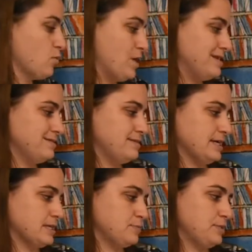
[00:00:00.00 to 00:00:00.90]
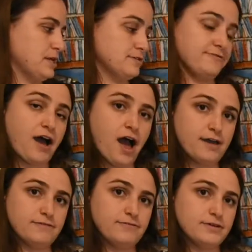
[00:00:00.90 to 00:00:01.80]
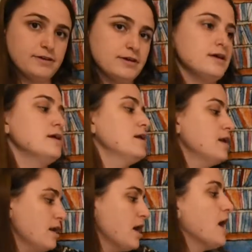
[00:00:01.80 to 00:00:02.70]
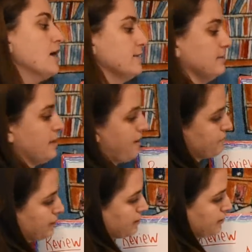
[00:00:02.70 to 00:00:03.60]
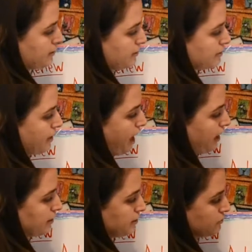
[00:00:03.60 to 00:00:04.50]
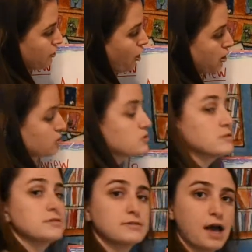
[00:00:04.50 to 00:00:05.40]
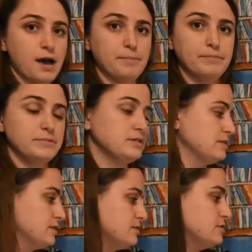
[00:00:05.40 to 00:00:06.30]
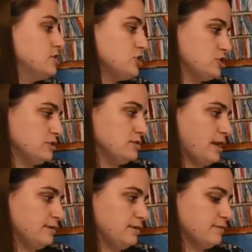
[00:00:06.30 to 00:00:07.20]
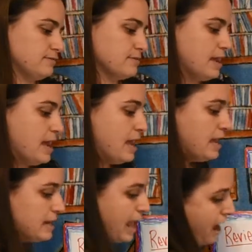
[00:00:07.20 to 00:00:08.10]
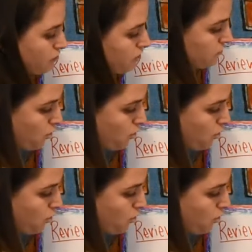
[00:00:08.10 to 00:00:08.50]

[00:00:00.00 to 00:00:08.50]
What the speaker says: what is 6 plus 5? 11. That is our sum to this addition sentence. Now, of